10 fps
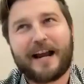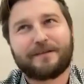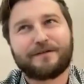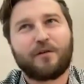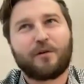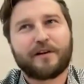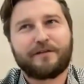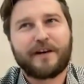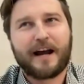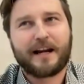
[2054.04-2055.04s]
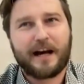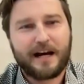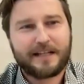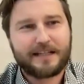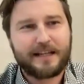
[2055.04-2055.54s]
kind of fortified
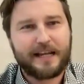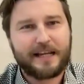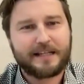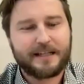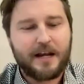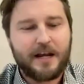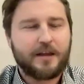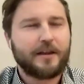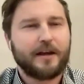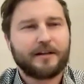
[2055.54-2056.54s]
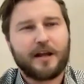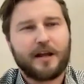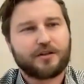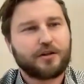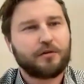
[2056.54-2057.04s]
us is,
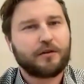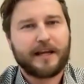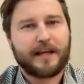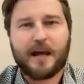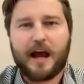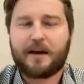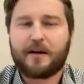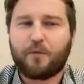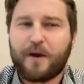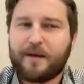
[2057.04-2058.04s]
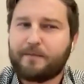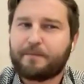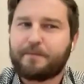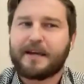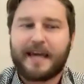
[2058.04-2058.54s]
is two things. We
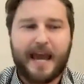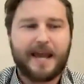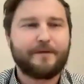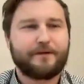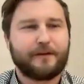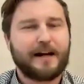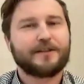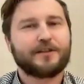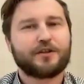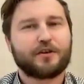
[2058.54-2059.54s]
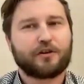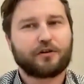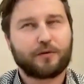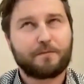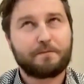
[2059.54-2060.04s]
became friends
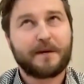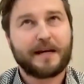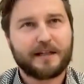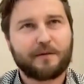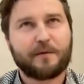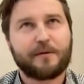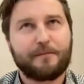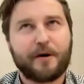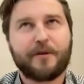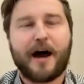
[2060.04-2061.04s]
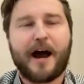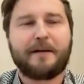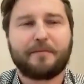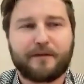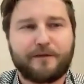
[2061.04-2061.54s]
because we were both
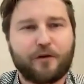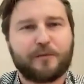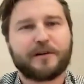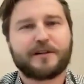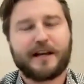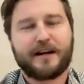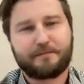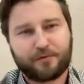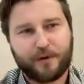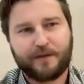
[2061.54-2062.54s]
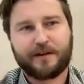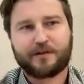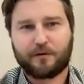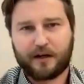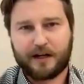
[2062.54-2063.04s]
high performers in a
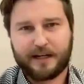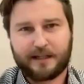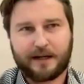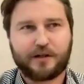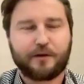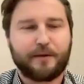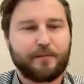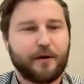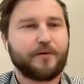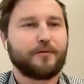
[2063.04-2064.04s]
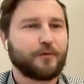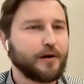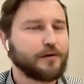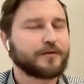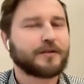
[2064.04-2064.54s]
previous organization. We both
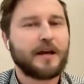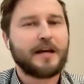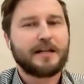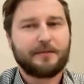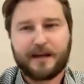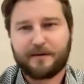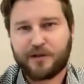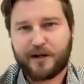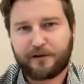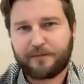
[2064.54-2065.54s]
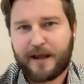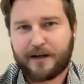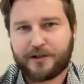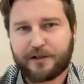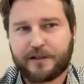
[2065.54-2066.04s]
rose to become general
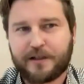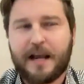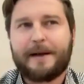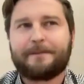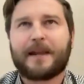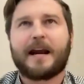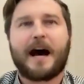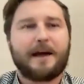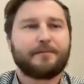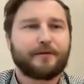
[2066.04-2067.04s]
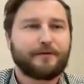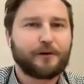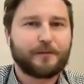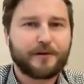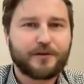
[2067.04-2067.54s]
managers and high
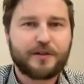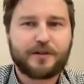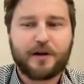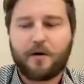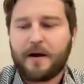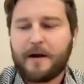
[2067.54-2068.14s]
performers. So,